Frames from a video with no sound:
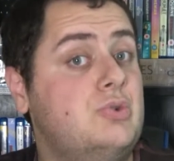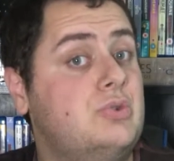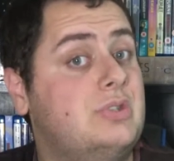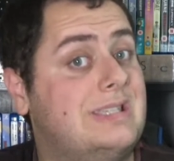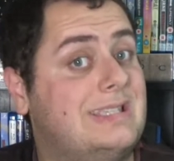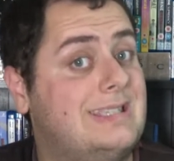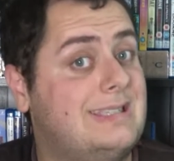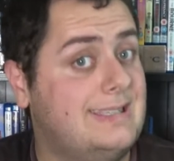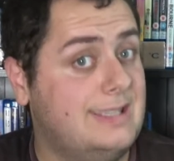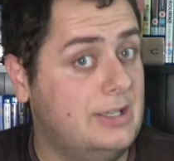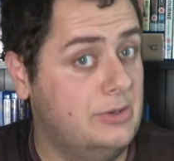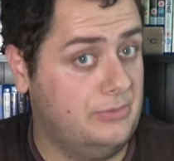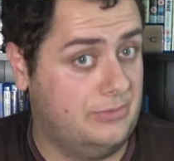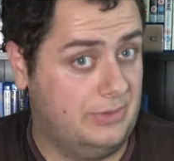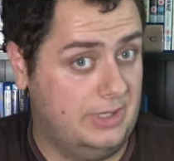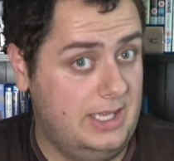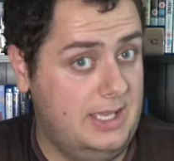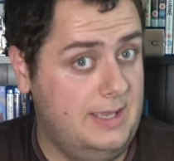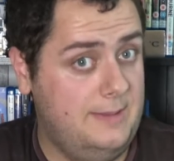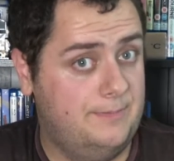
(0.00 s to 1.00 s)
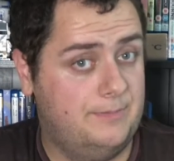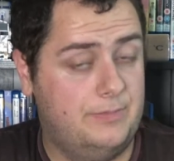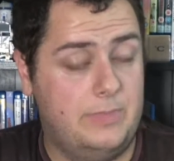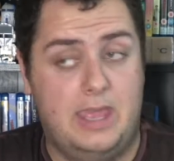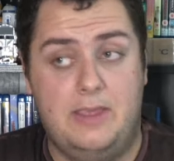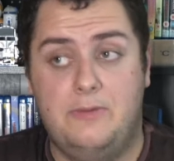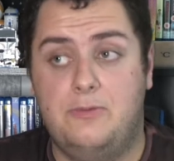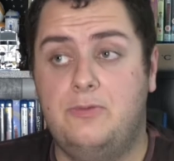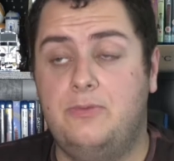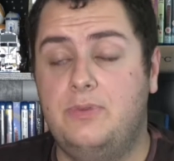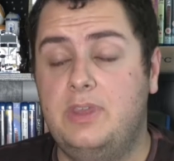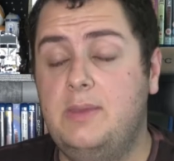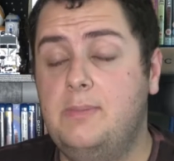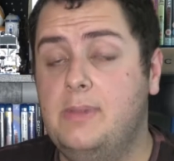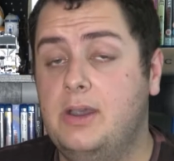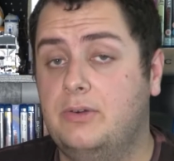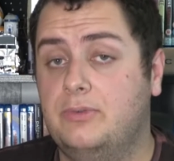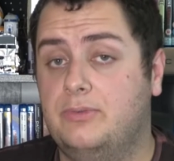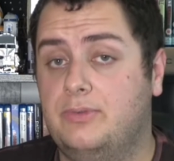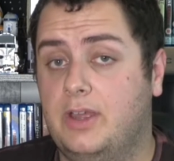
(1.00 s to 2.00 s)
to Sylvie, a
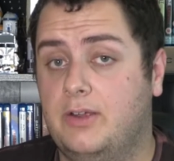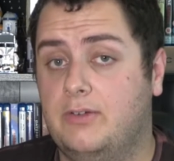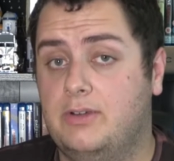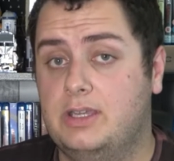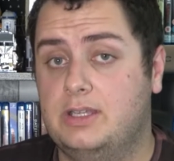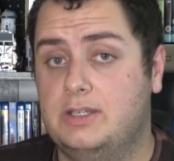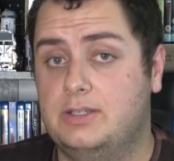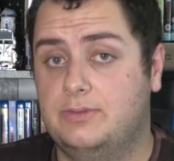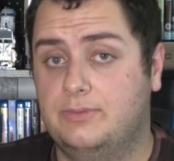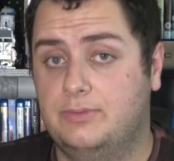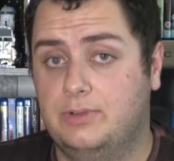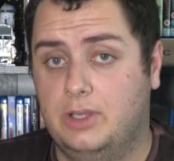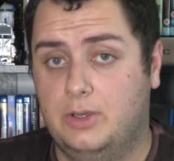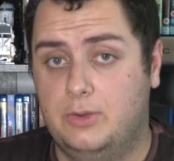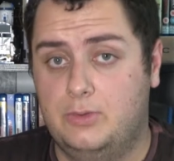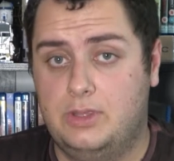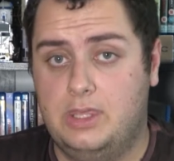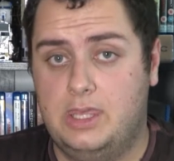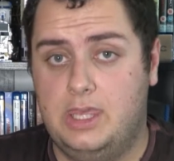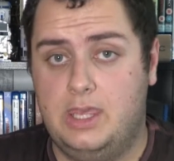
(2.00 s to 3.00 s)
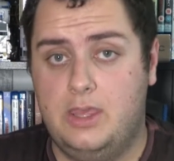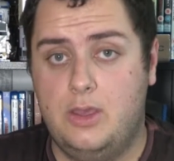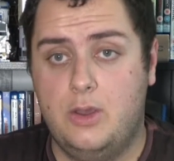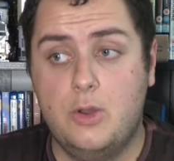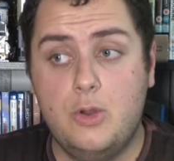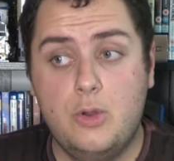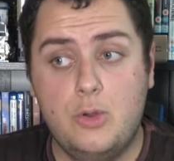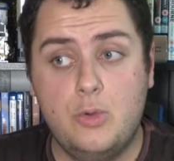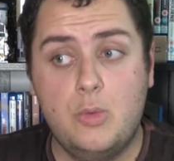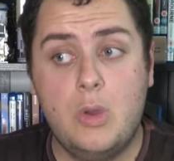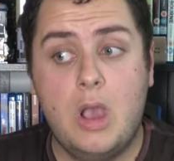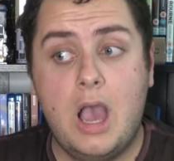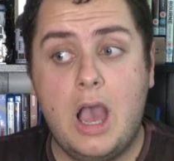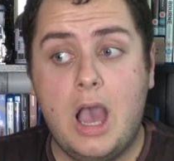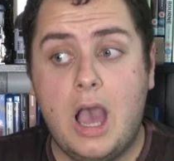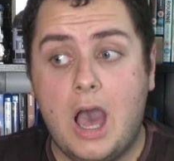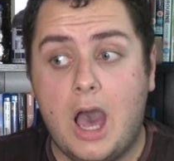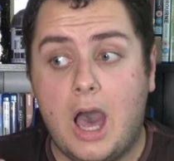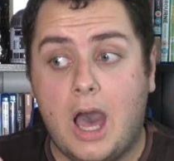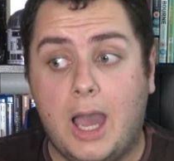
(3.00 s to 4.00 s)
female variant of Loki, who
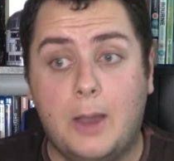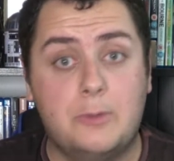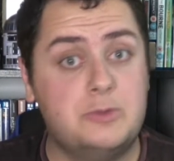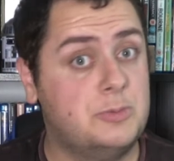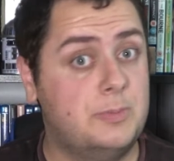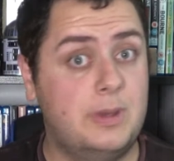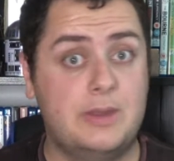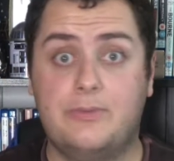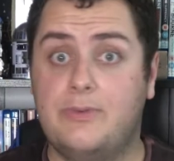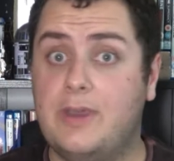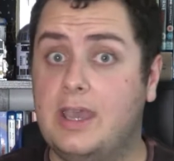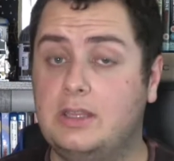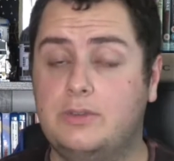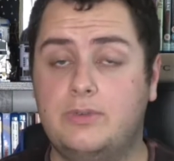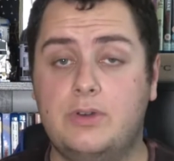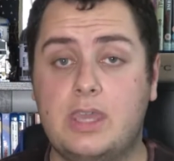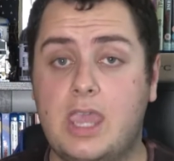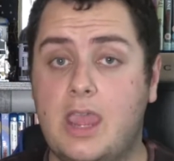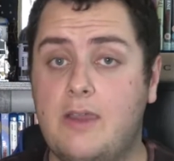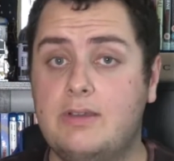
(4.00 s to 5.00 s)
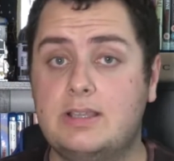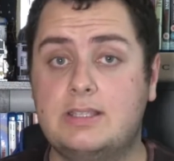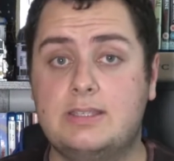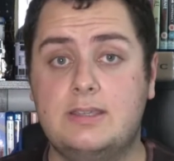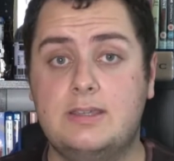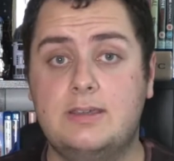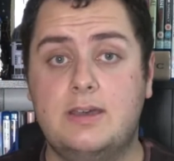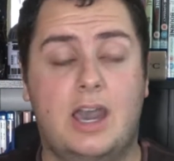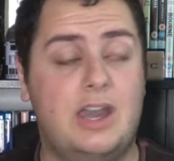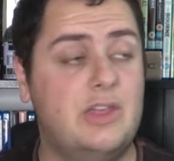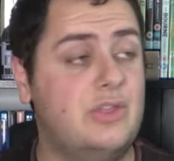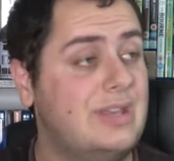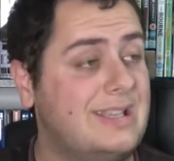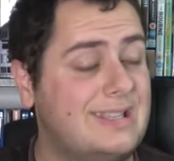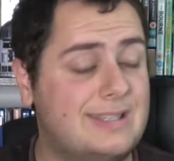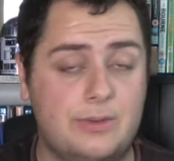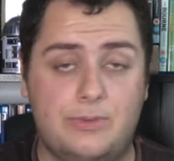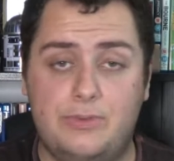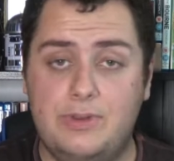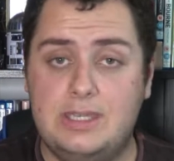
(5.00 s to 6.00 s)
I was a big fan of her character. I think
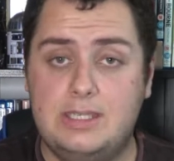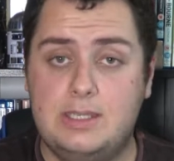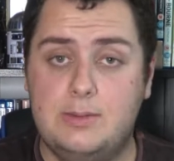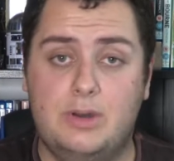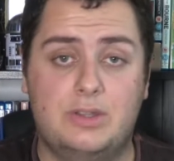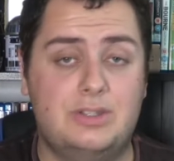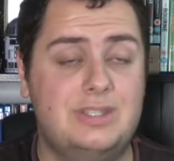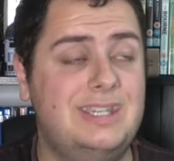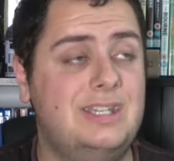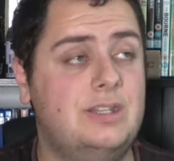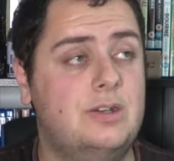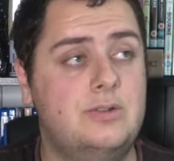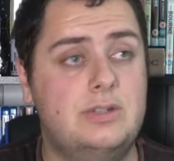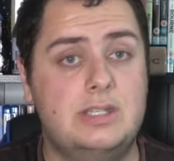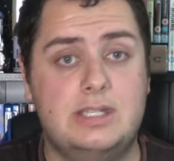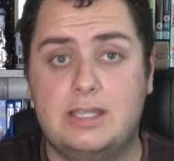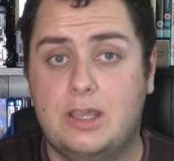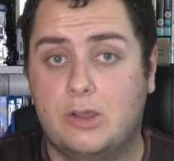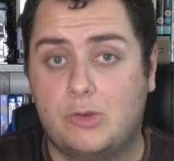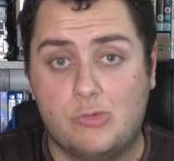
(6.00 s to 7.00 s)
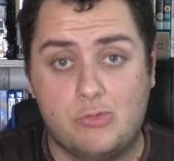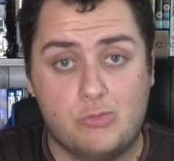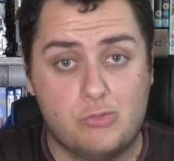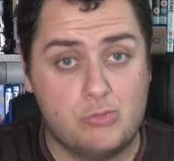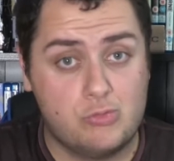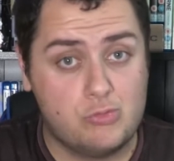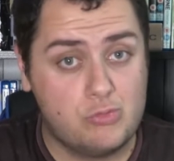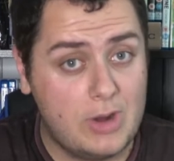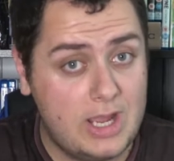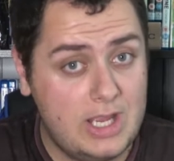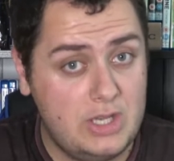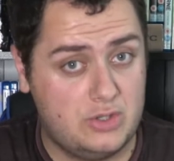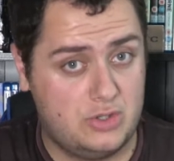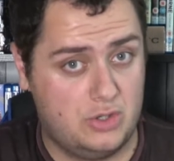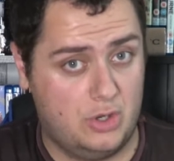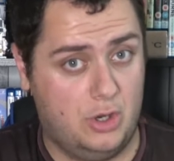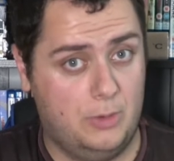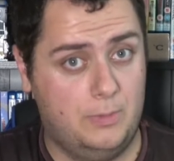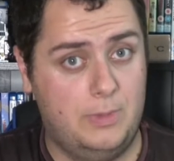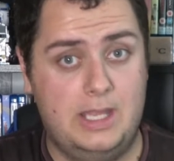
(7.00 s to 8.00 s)
Sophia Martino did a great
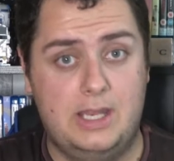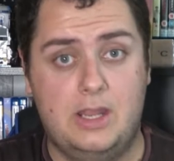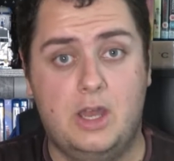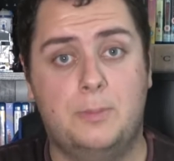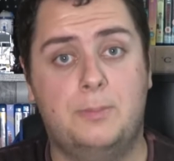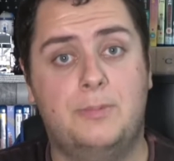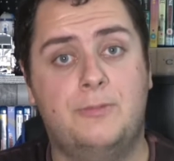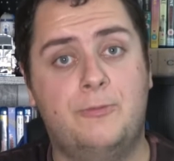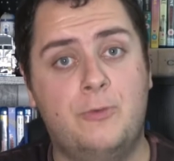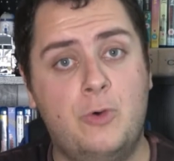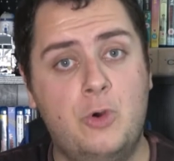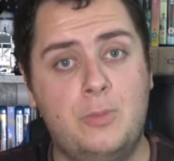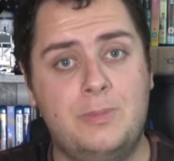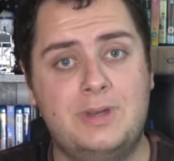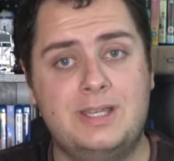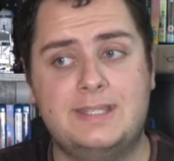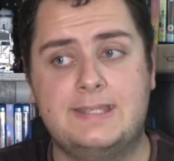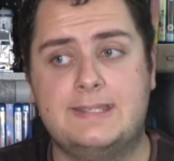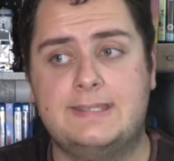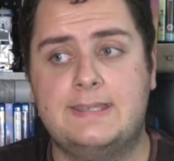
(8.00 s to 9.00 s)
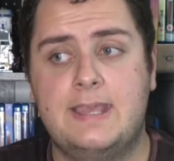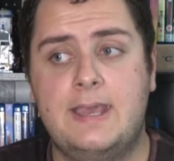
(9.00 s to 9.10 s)
job in her performance,